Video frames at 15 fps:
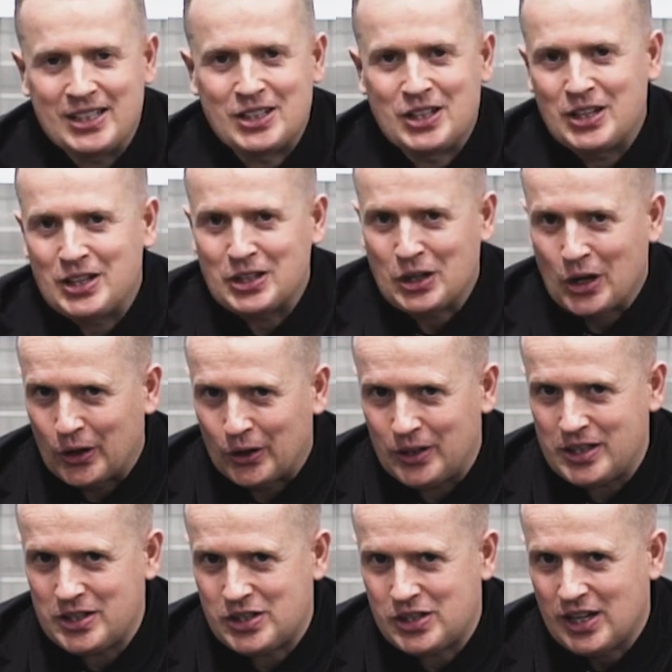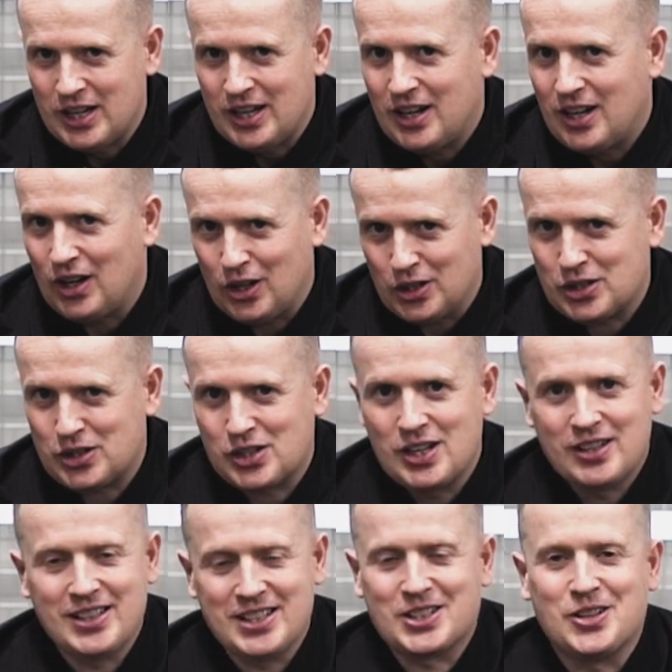can encourage us
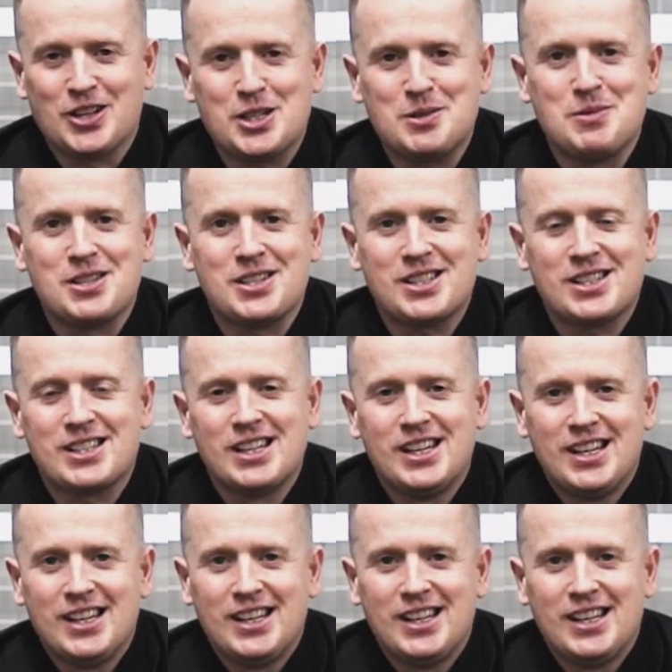this Christmas.